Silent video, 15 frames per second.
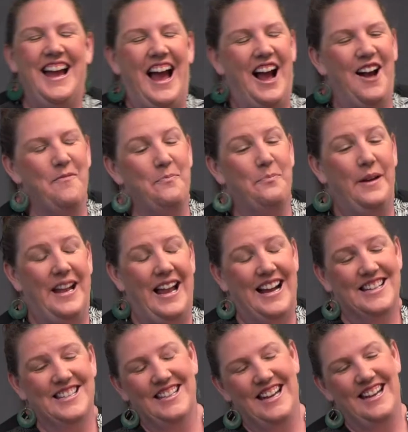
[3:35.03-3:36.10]
But
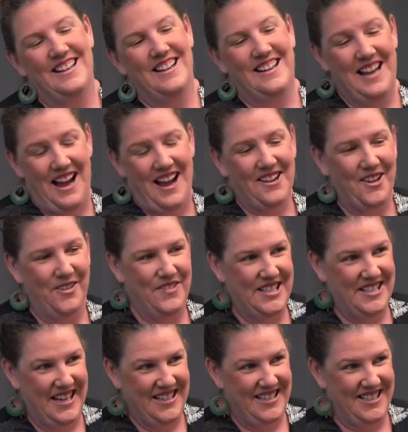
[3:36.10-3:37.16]
actually car
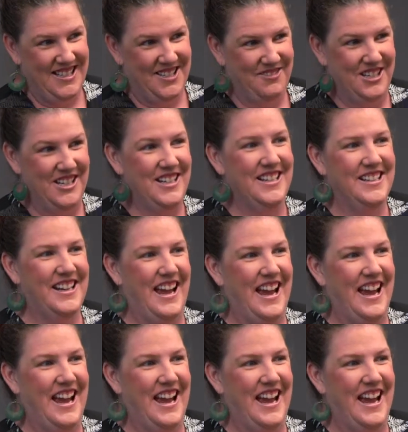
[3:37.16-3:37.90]
conversations work,